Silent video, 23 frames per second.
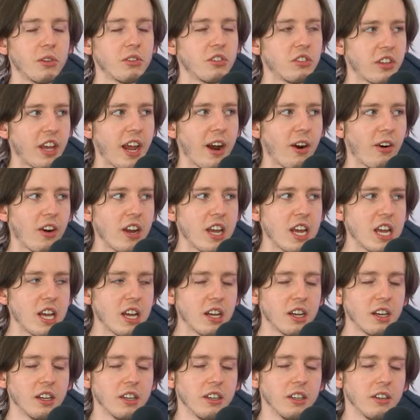scary.
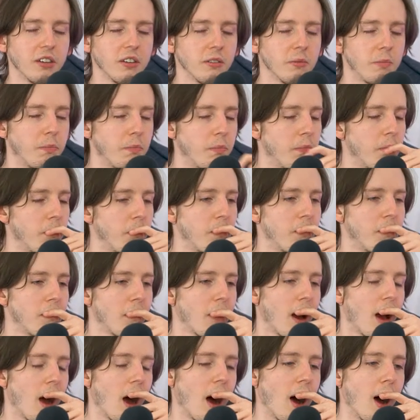yeah.
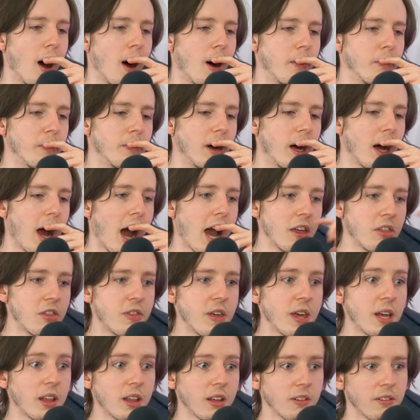Um, I
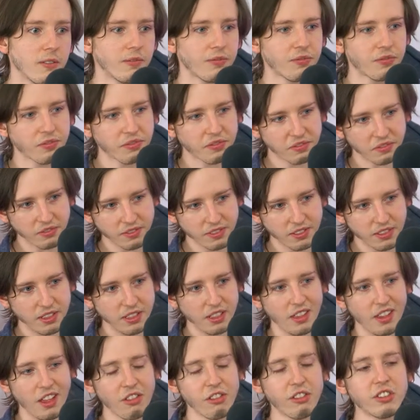think
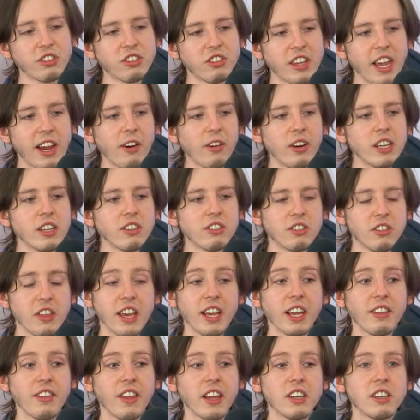the scariest
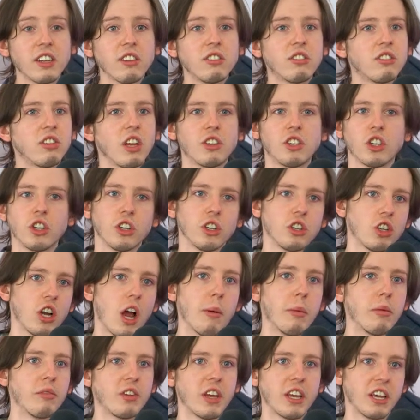thing, and they did such a good
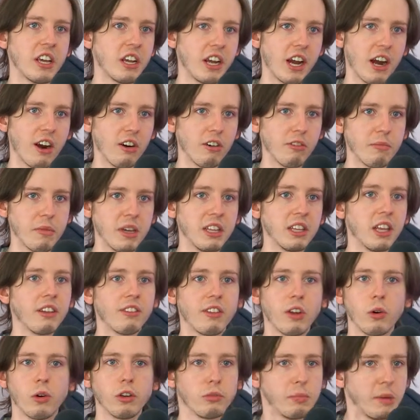job of taking care of me. Like
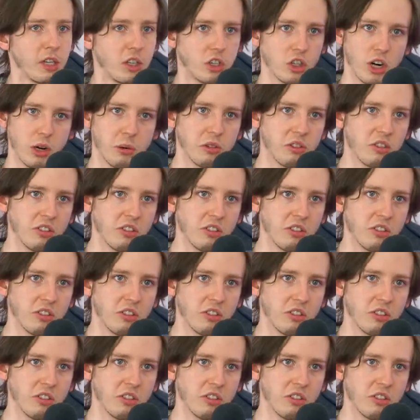they always made sure I was